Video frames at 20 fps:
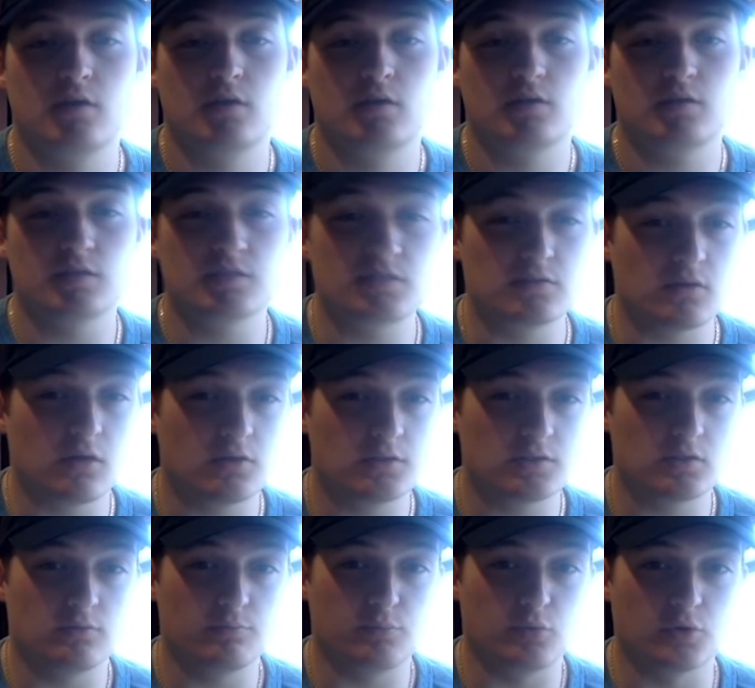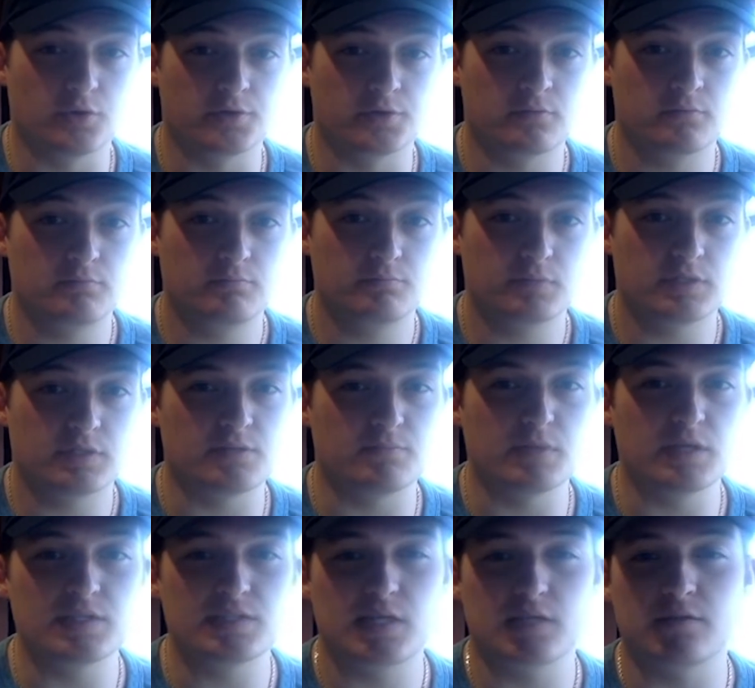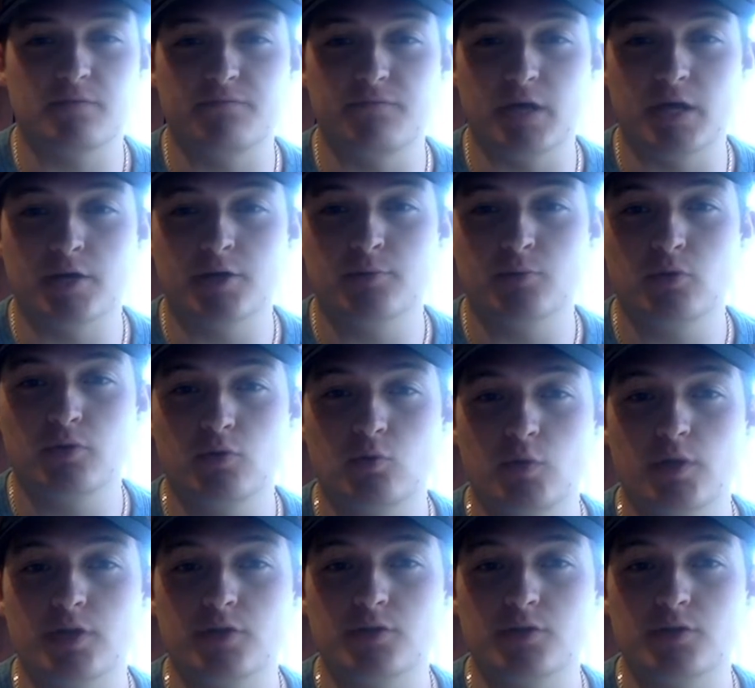This is also important because it means that the variable that we are